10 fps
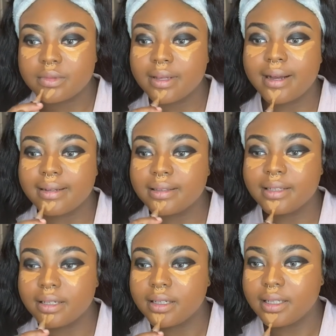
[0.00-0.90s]
I
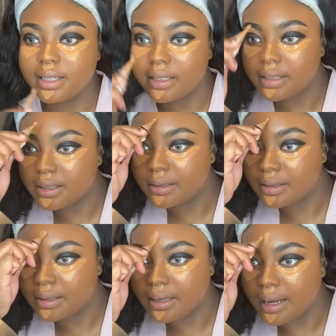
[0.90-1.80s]
literally
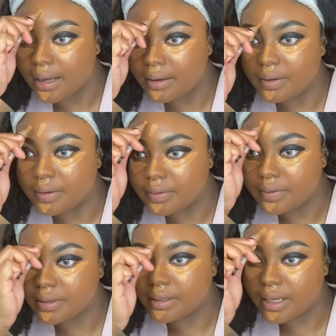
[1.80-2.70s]

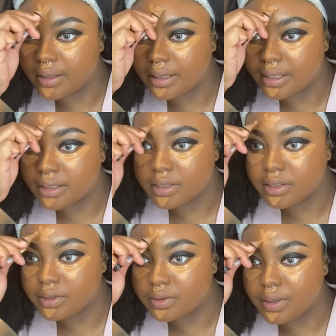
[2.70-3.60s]
have nothing to
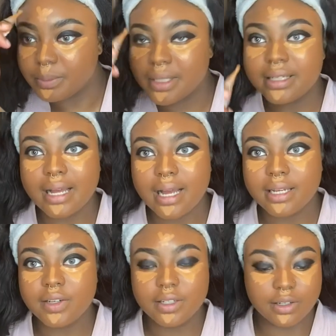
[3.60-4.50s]
do. I mean, yeah,
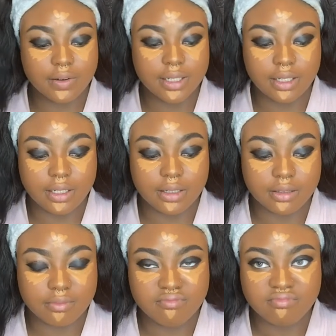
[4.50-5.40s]
you can go
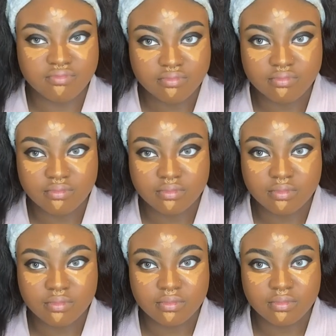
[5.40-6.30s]
eat.
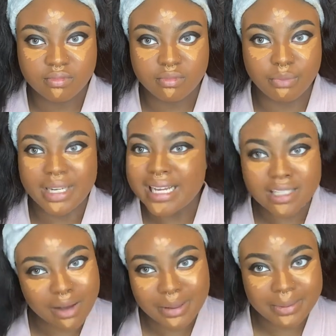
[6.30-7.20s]
But that's
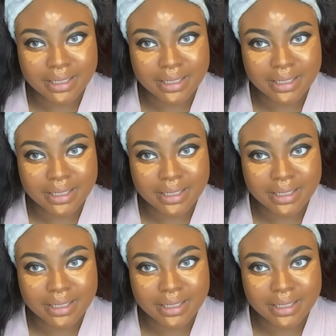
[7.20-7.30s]
all we've been